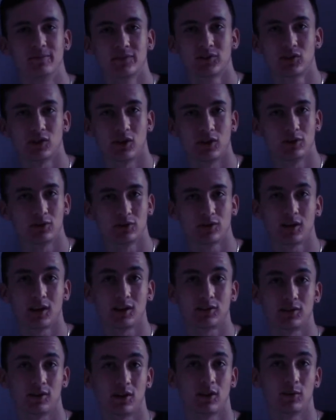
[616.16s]
So
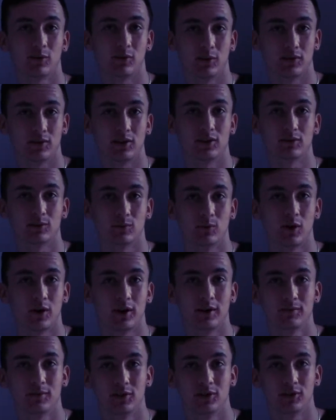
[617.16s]
that's another reason
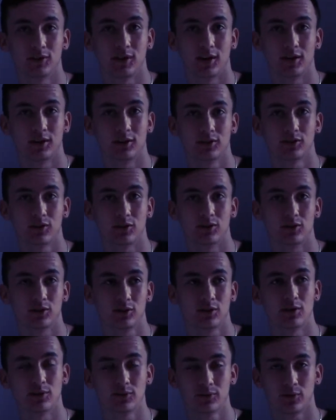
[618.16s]
why, is so you
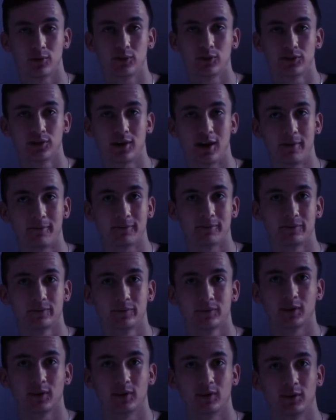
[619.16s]
can enforce that,
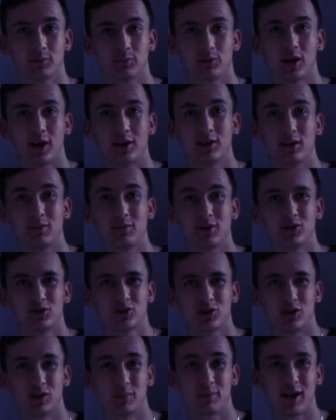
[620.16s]
the brand
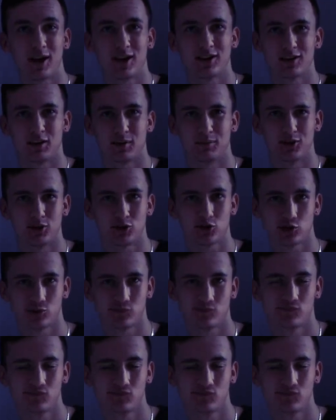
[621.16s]
image and the band image.